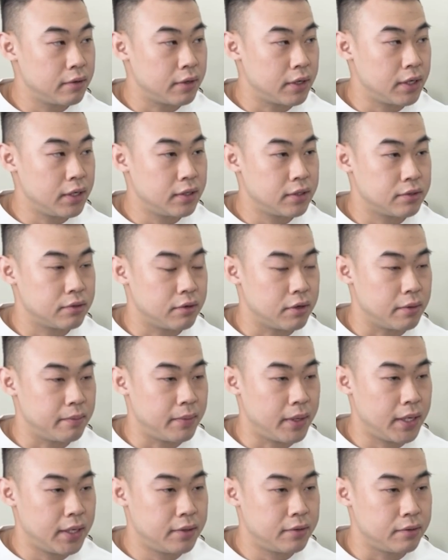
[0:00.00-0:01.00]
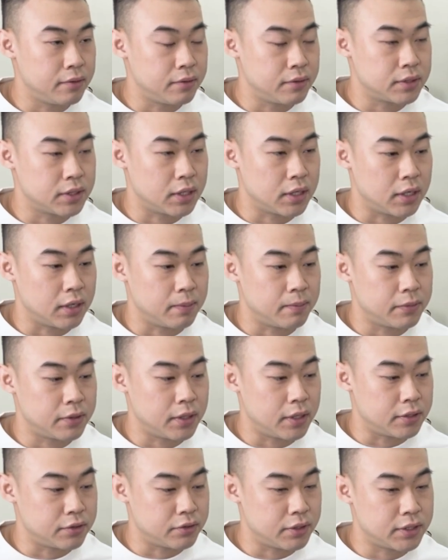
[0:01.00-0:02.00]
right? So a man who's a
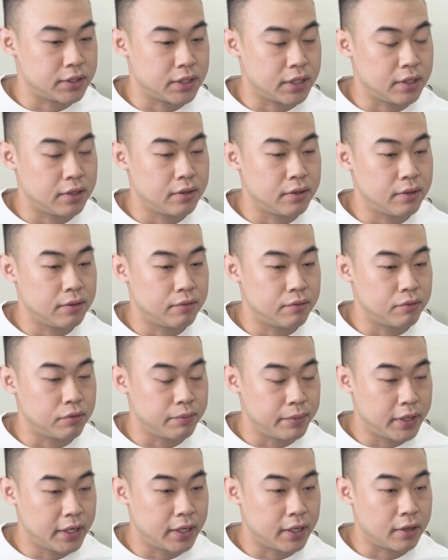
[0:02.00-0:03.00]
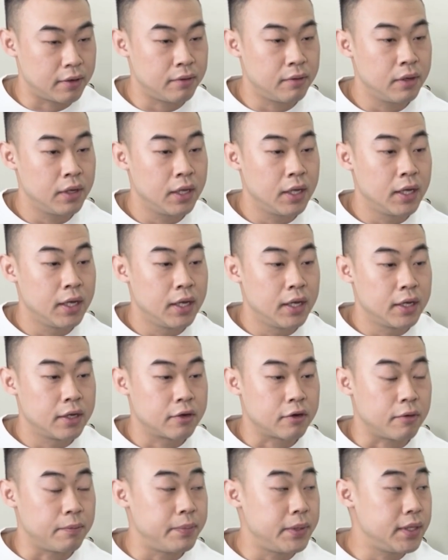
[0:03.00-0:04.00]
transgender woman now,
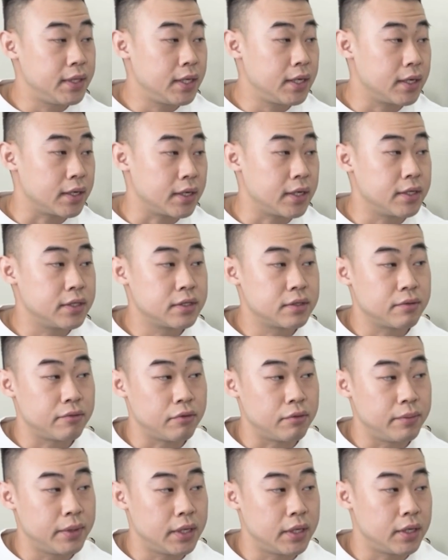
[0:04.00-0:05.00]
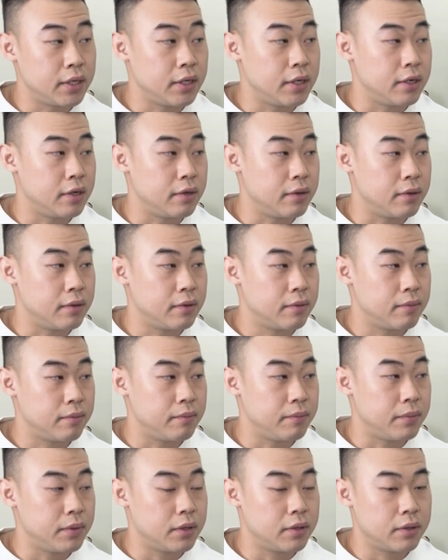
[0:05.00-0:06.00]
competing against women in the
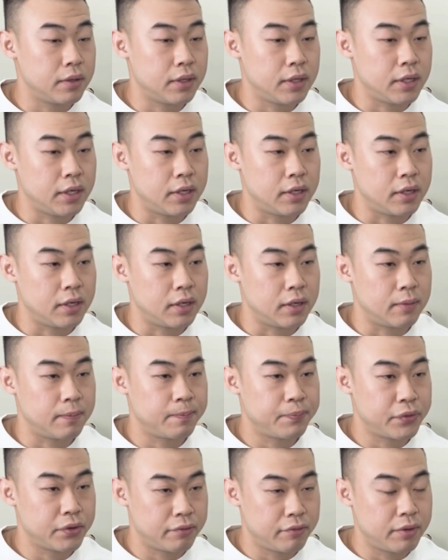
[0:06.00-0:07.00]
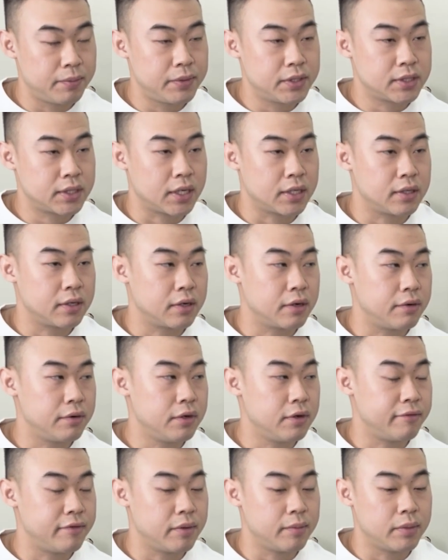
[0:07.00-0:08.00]
in the women's
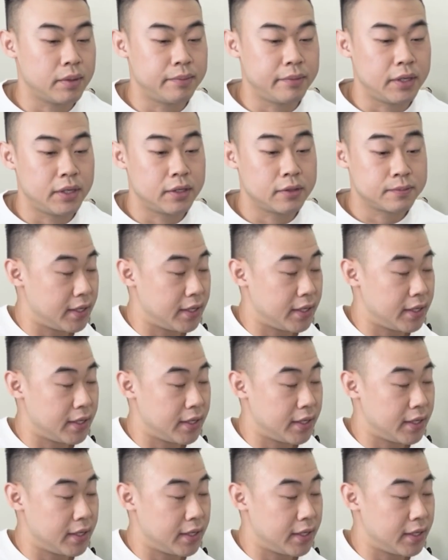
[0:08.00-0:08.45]
category of MMA.